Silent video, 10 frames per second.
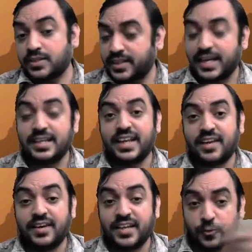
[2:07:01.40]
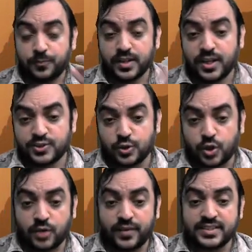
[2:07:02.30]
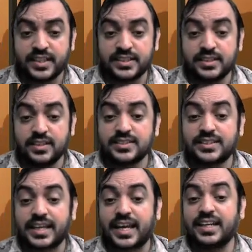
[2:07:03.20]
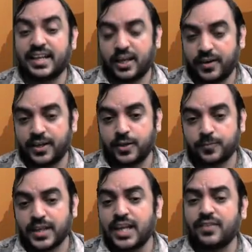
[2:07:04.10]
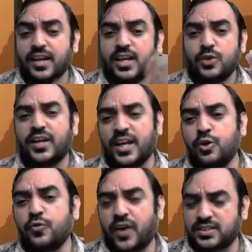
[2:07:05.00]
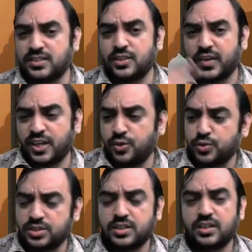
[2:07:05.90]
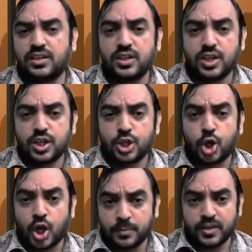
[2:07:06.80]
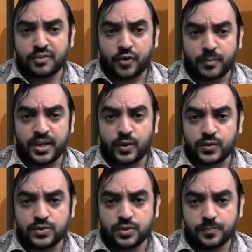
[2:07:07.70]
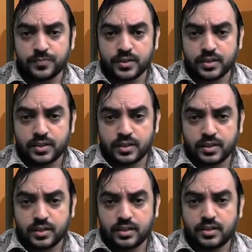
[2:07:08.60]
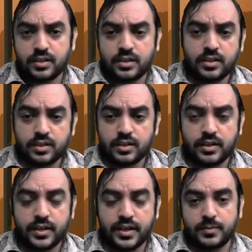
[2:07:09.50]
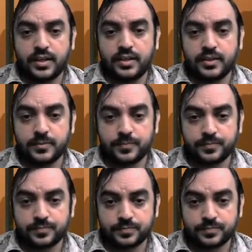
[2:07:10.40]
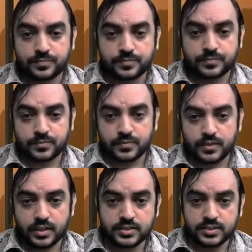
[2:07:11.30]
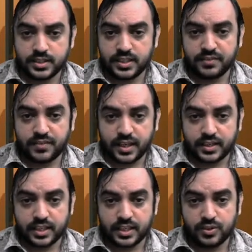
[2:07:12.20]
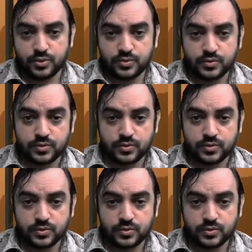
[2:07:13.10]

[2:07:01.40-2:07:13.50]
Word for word: a second derivative. So convexity is the second derivative. Anyway, we can do faster. We can use the columnar format also. Uh, let me see that if I can give you